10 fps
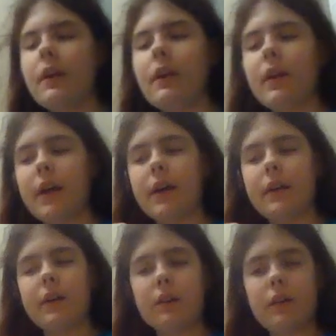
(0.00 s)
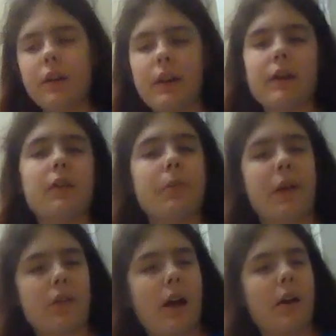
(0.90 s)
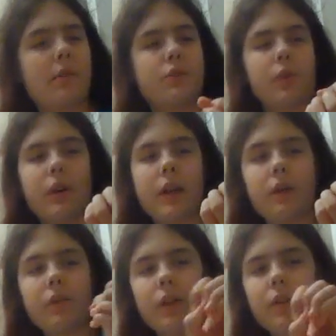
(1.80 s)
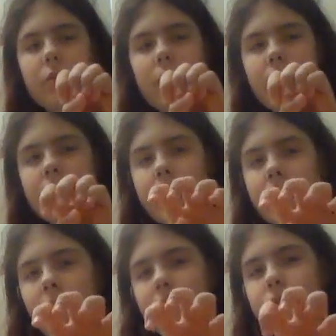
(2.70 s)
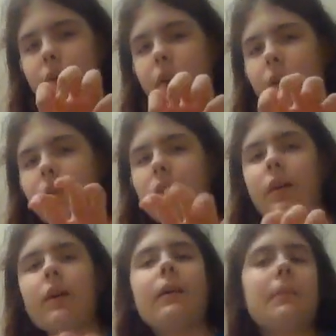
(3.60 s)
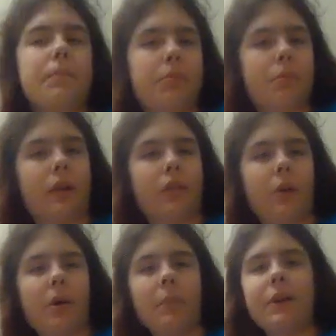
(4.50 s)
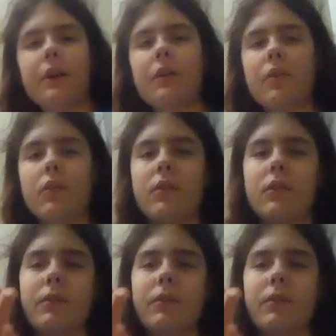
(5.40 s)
it, and it's best to have short nails. That's why I kind of have short nails. Plus I bite my nails.